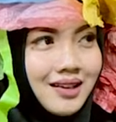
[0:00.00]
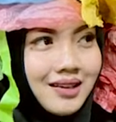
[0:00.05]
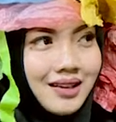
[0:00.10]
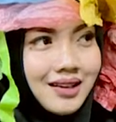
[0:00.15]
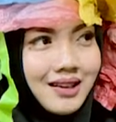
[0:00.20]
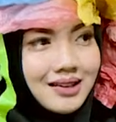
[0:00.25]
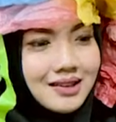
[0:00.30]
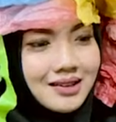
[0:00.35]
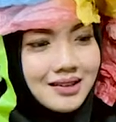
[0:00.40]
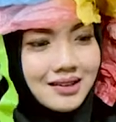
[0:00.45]

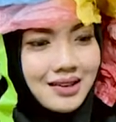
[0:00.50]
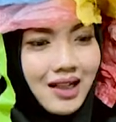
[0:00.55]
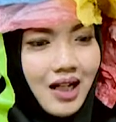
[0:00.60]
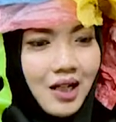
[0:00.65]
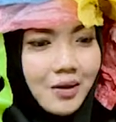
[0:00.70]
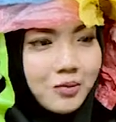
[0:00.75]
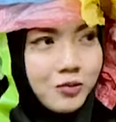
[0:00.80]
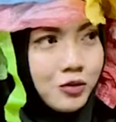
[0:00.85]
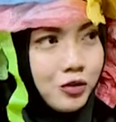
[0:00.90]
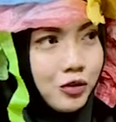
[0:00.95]
It's
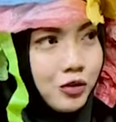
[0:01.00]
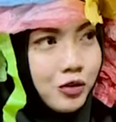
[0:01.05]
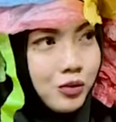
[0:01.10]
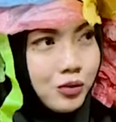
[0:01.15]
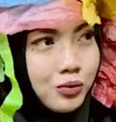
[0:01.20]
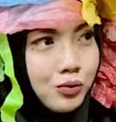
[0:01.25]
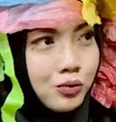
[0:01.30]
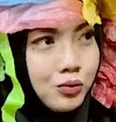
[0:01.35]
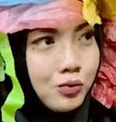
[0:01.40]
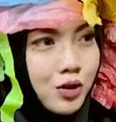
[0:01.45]
up to you
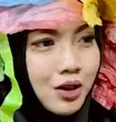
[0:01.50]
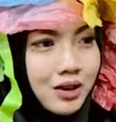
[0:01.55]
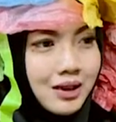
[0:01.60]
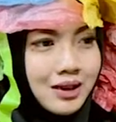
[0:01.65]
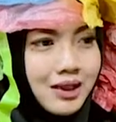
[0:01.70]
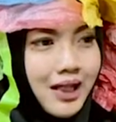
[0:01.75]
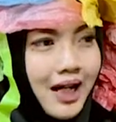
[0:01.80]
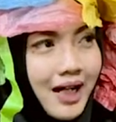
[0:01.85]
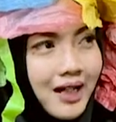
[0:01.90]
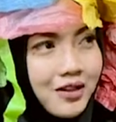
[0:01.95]

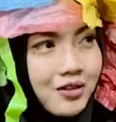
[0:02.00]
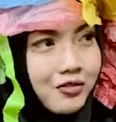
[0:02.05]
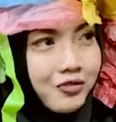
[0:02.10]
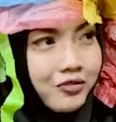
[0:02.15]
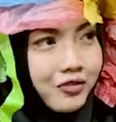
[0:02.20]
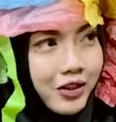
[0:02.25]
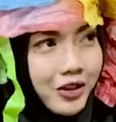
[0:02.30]
what kind of